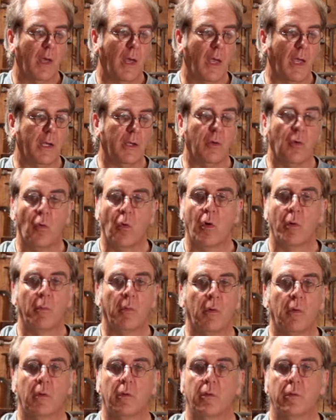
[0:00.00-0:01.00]
a
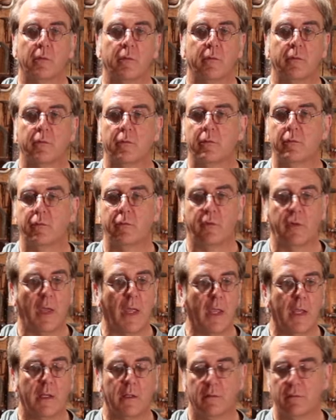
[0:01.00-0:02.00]
normal
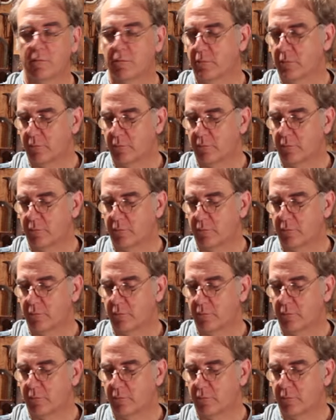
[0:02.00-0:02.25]
chain